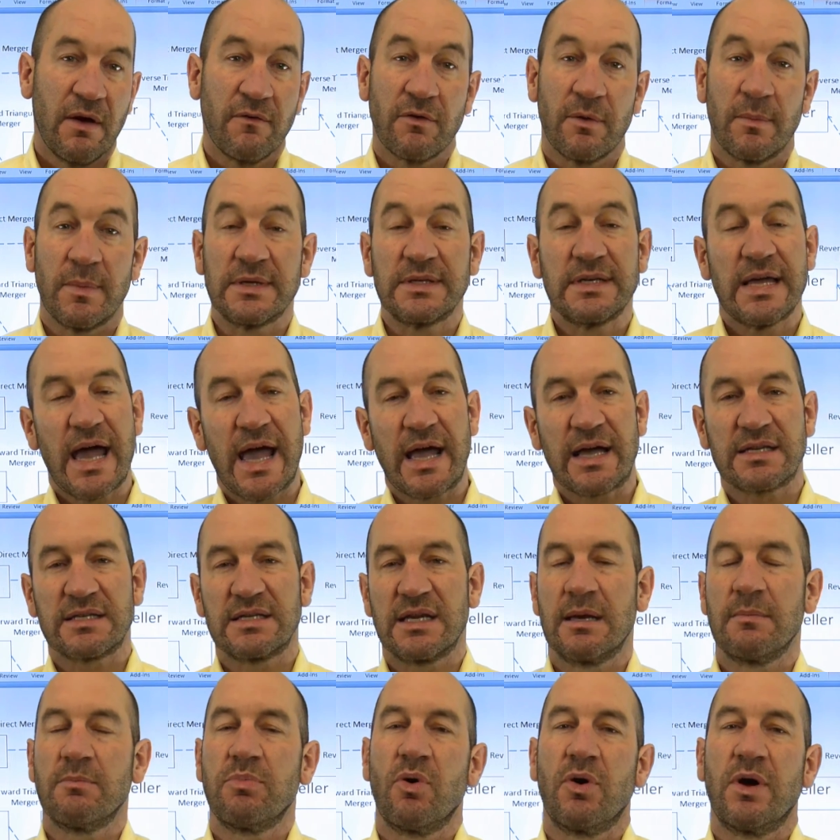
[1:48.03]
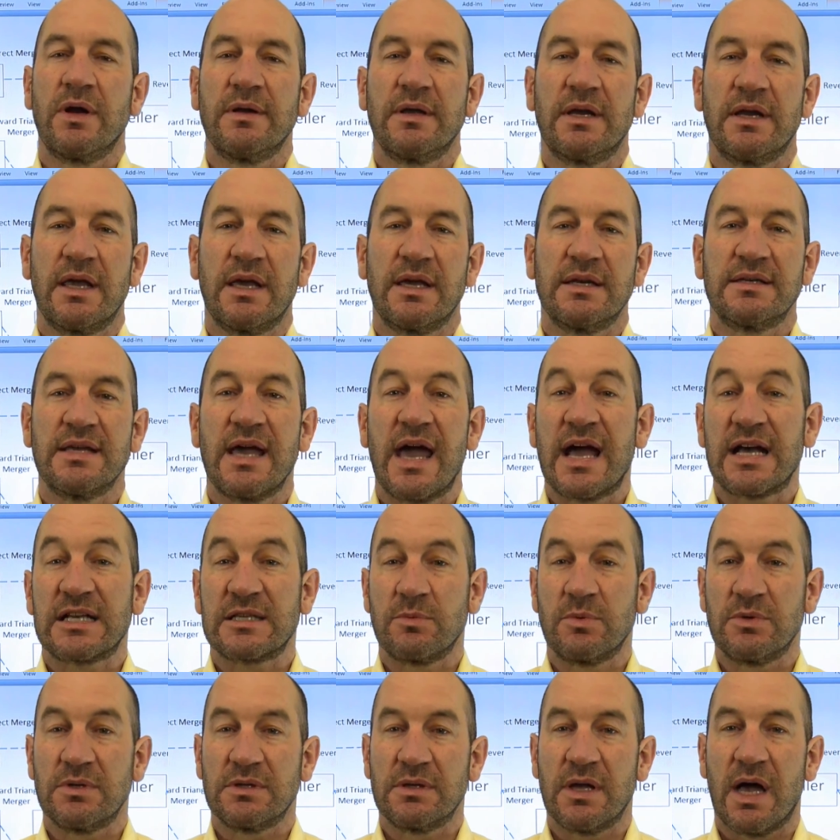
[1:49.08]
From a tax standpoint, in a
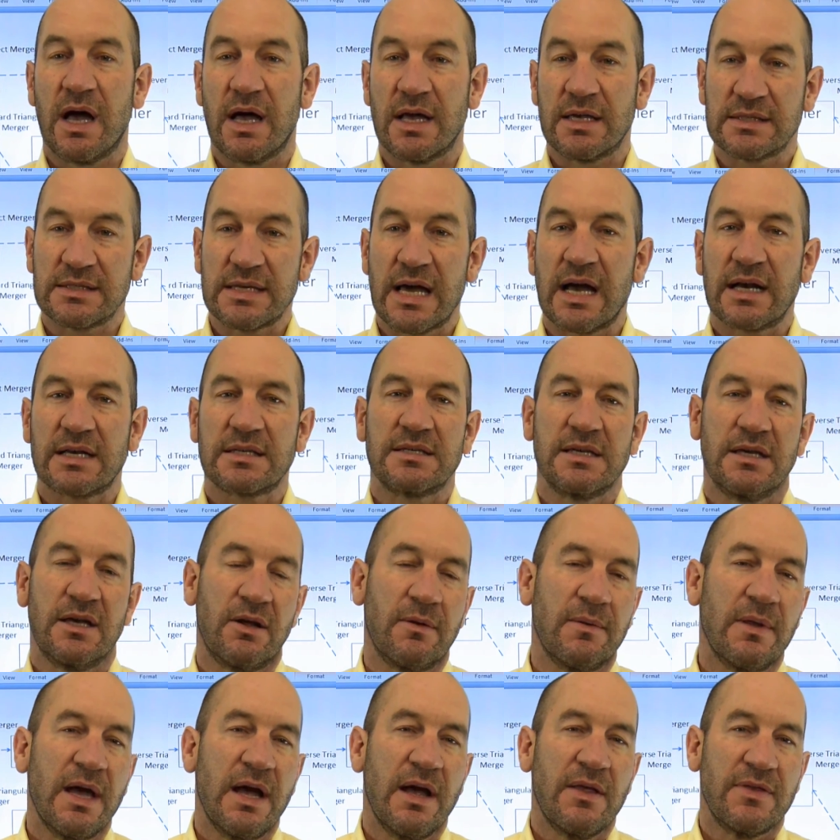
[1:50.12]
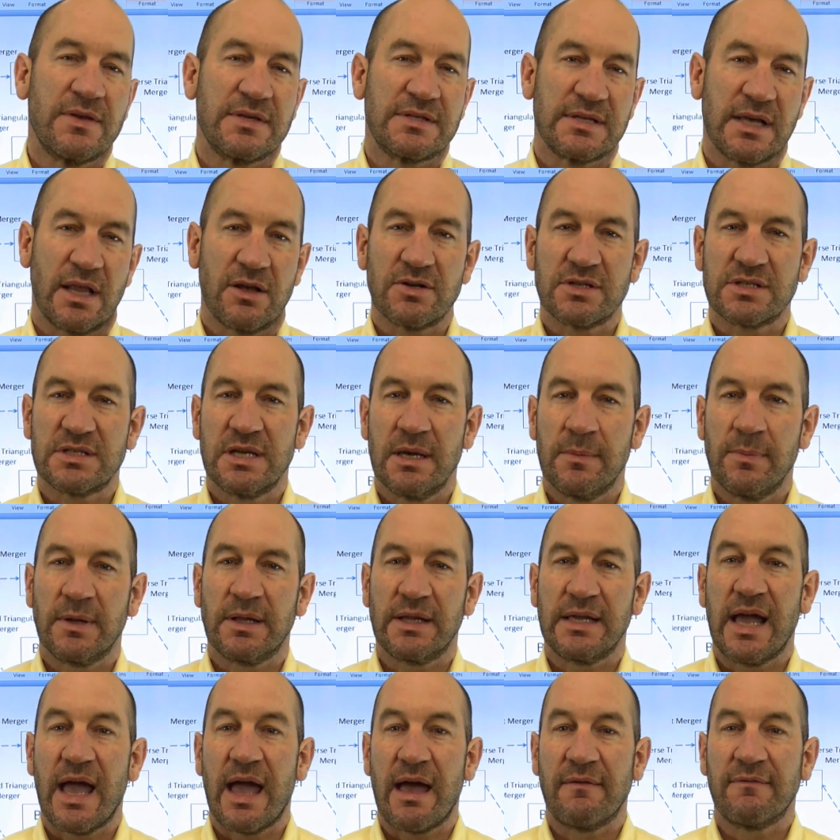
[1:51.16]
taxable stock sale, the sellers
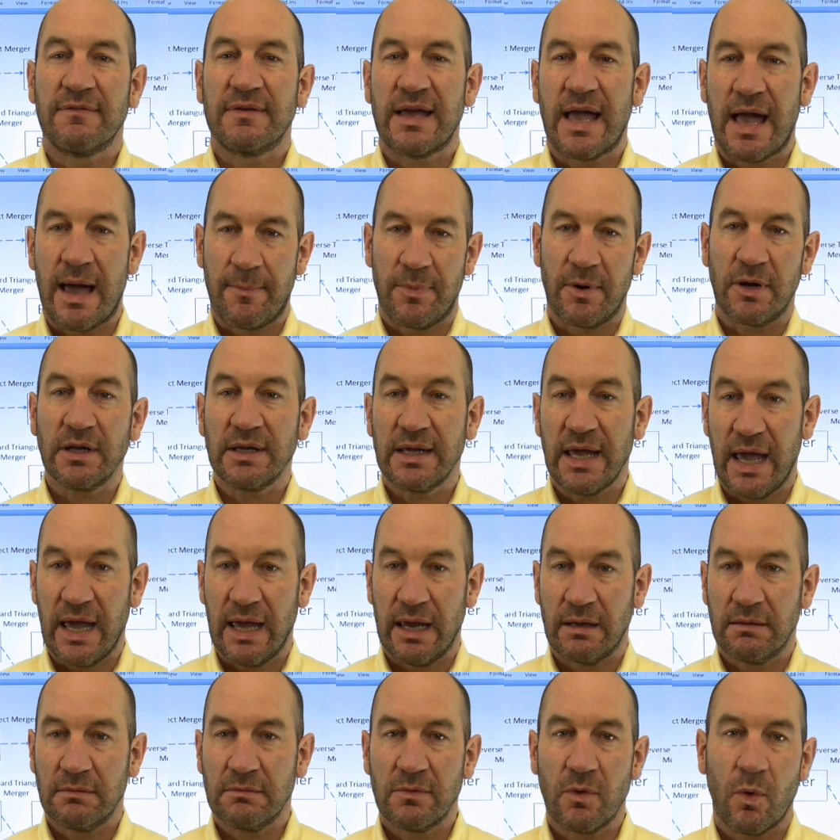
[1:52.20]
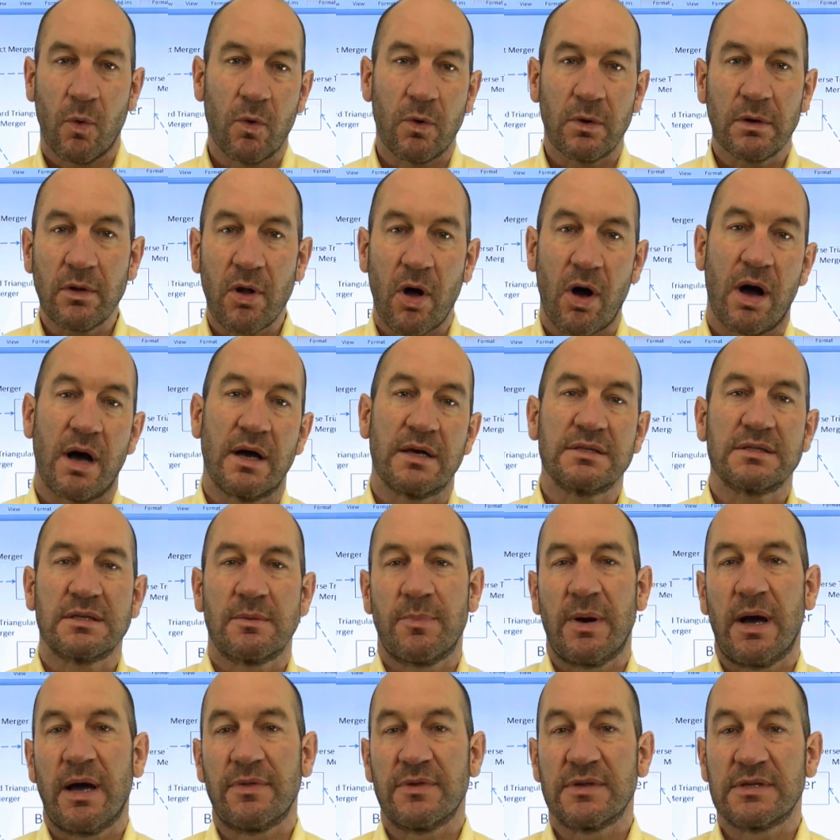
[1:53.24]
typically have capital gain or loss
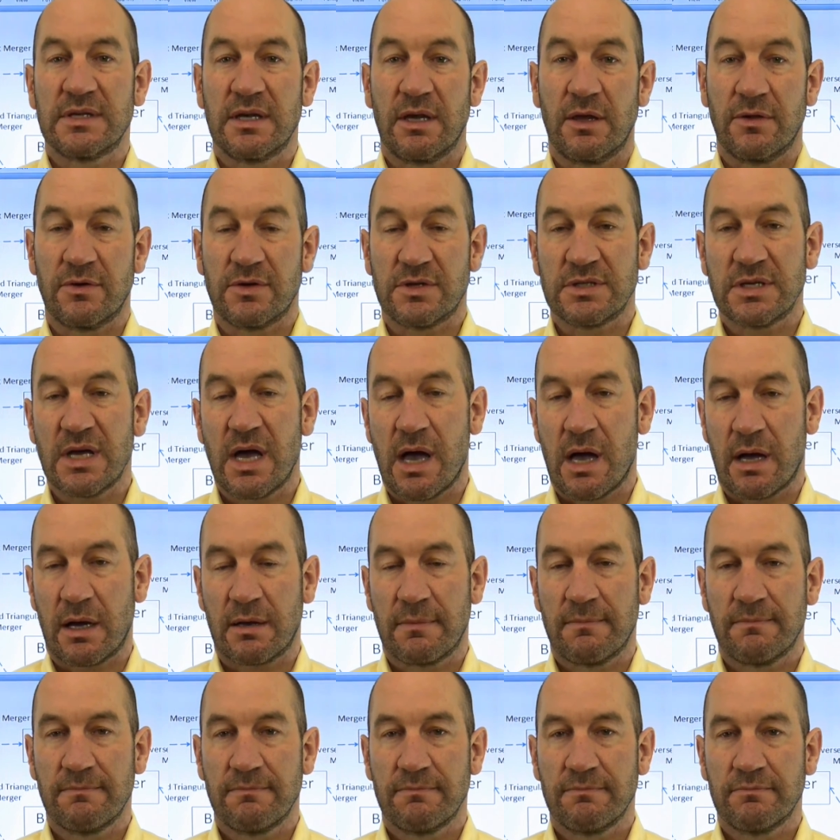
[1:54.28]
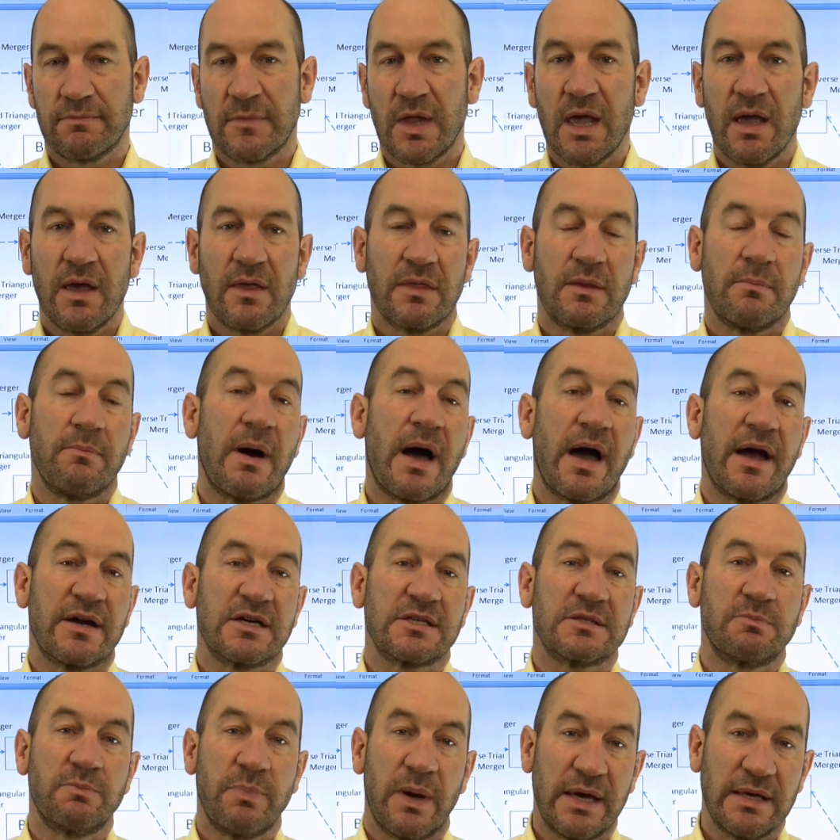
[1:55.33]
upon the sale of their stock. The
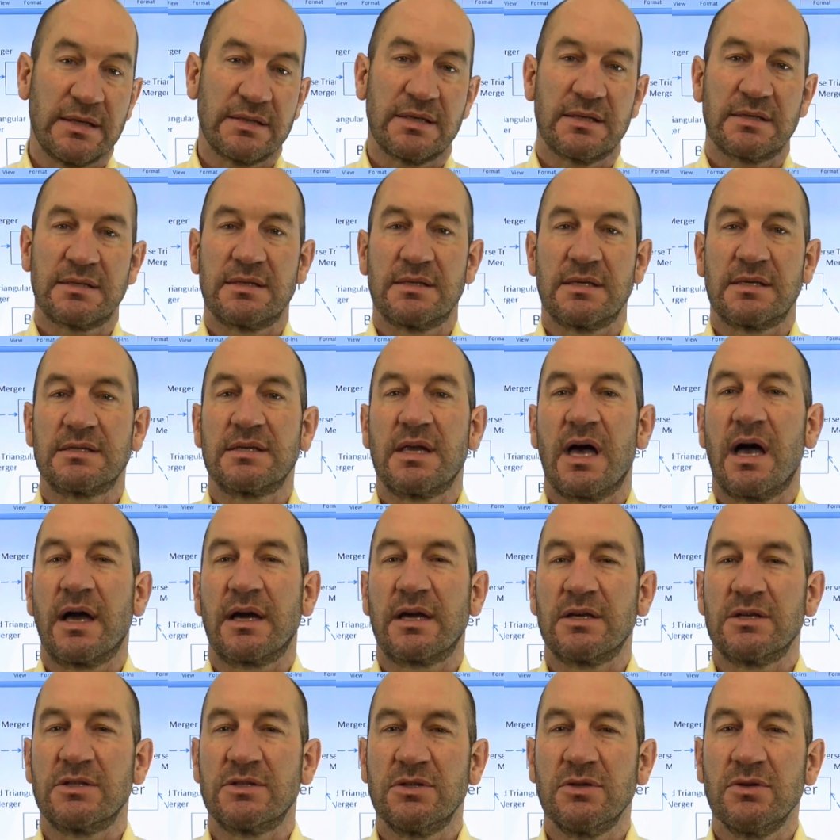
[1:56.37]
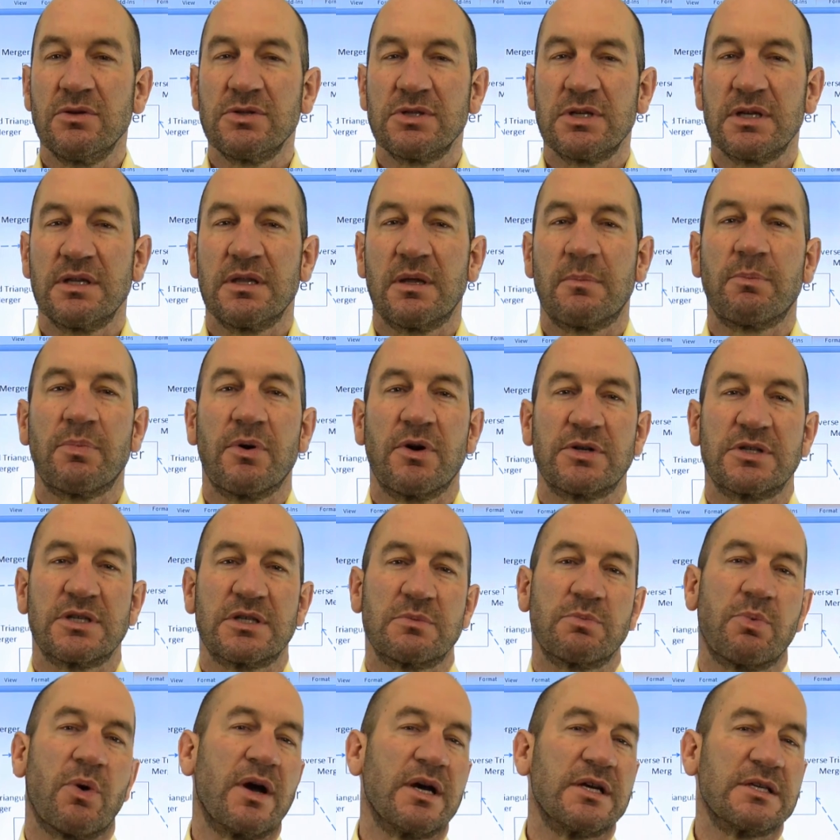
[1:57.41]
buyer's basis in the stock is usually the purchase
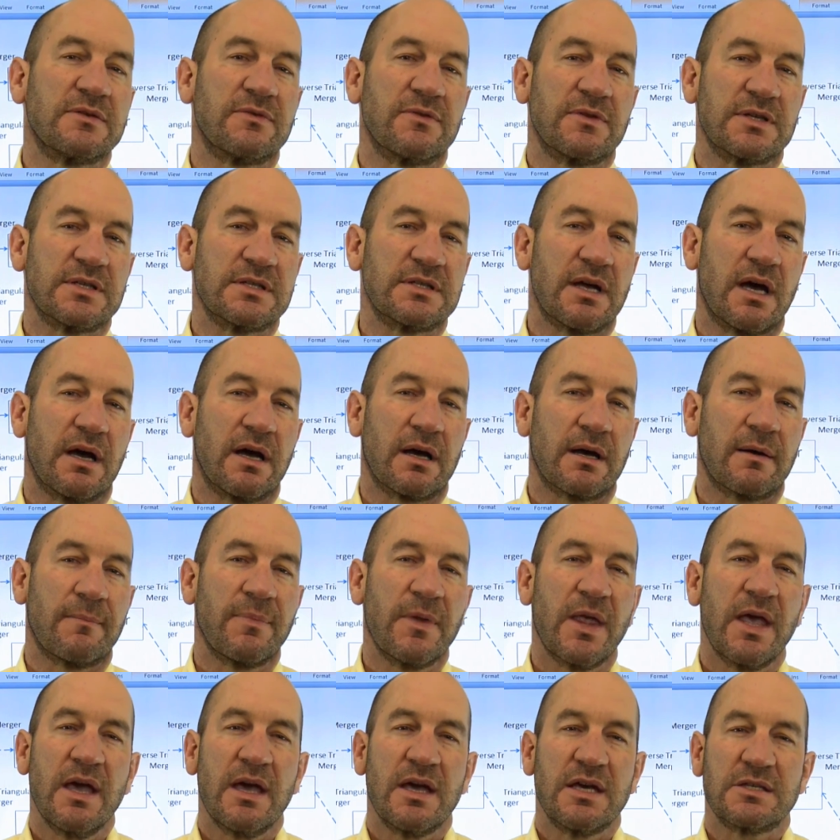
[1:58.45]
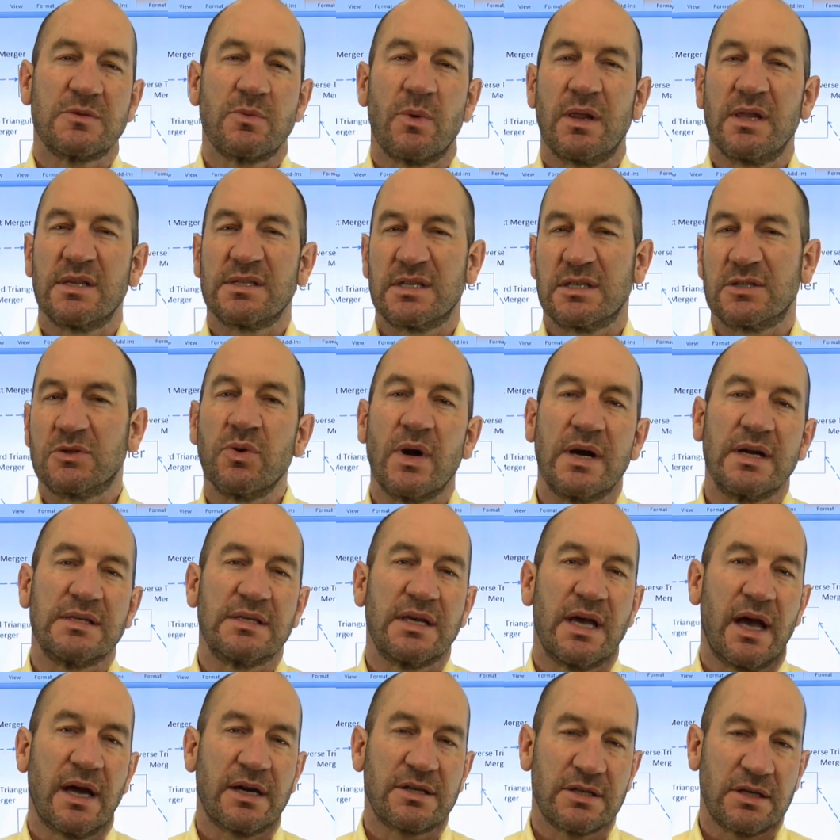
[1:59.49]
price for the stock, as well as the
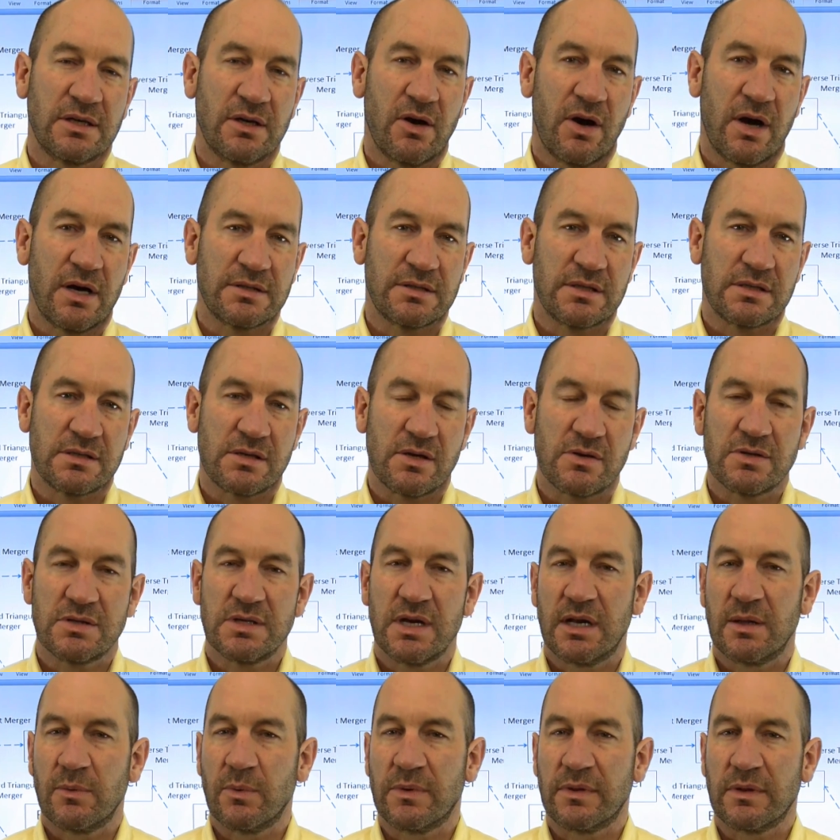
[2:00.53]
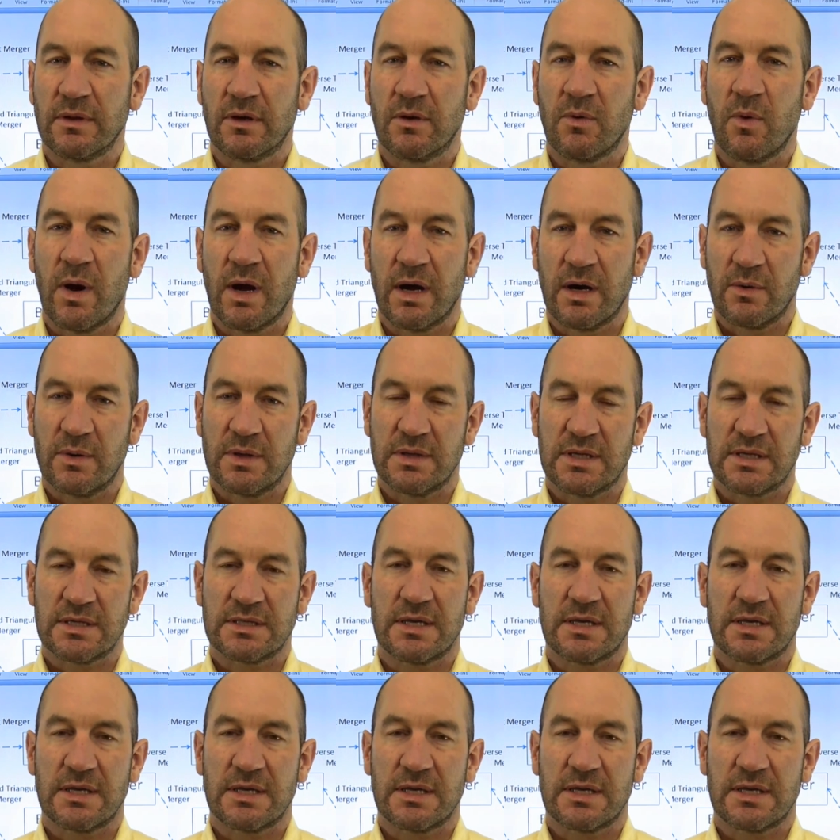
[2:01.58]
transaction costs associated with acquiring the